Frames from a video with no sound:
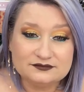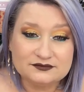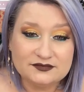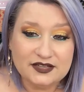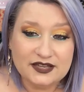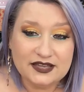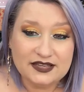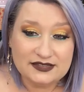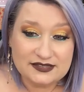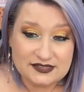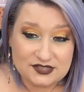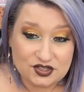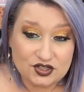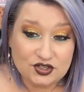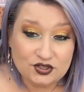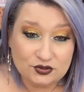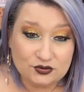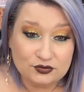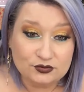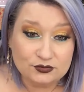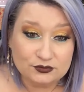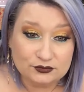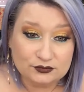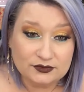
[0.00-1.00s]
It's
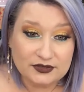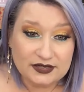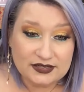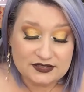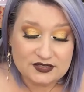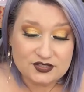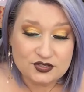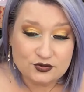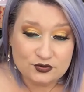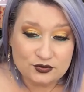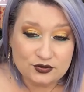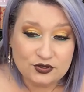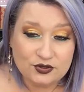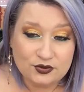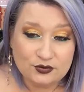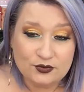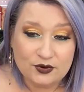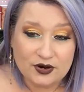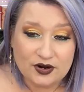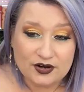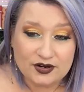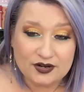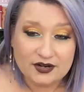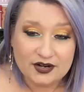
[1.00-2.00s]
you. It's who you
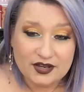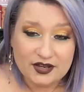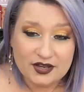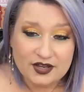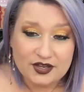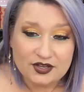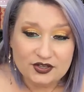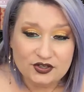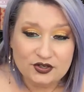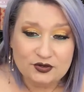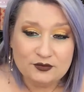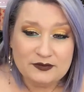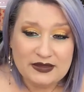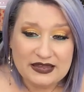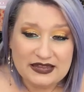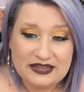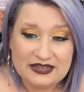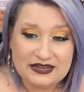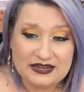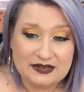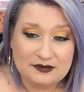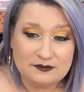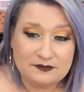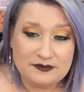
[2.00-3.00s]
are. You make
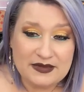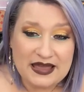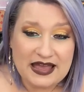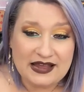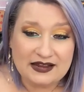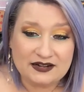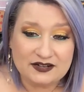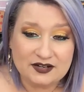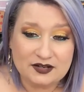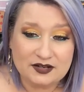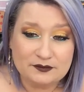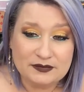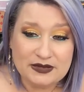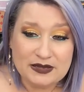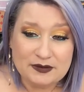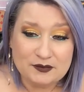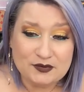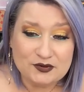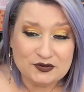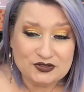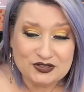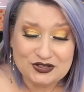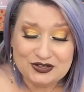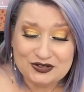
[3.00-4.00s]
an impact on
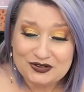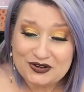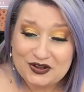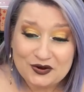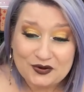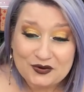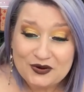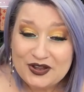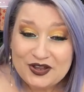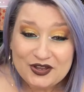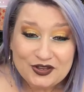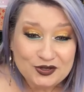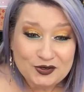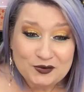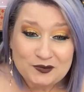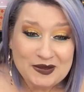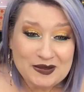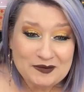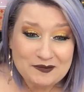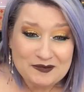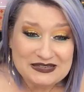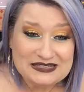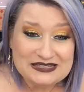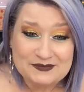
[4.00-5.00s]
people. Do you know you
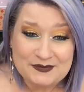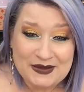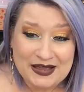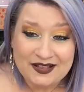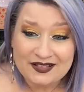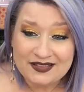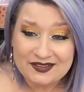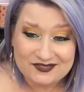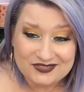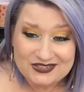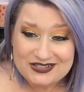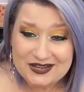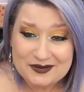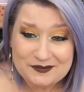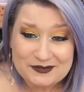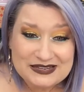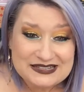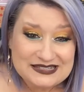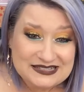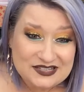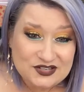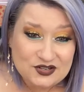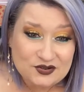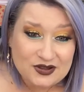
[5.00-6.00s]
make me smile every time I
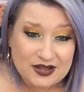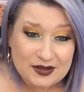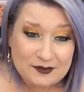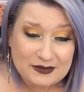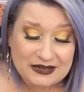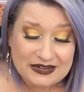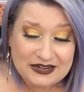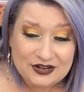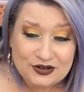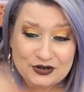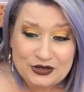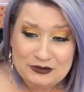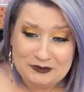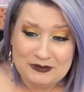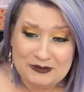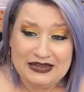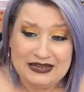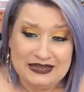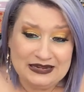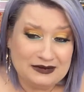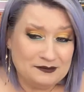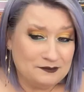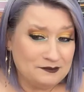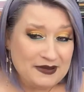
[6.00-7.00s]
see you come in here? You make
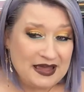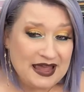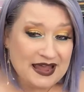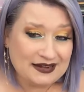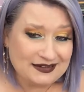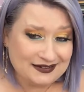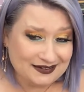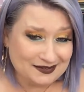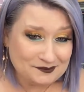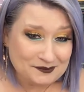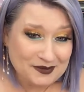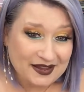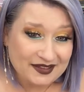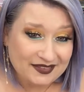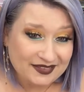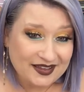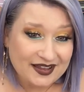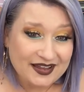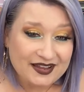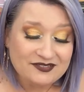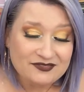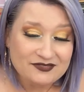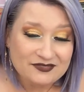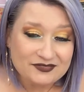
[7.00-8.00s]
an impact in my
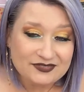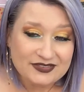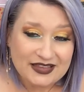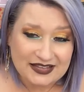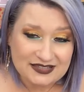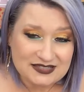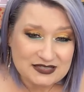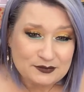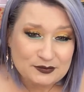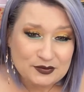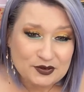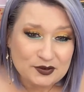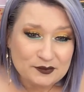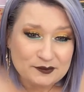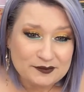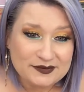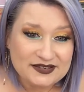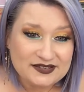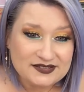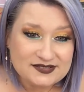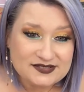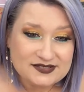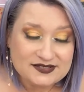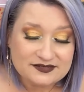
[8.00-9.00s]
life. That's a
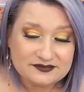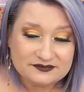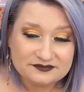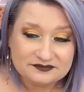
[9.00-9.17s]
purpose.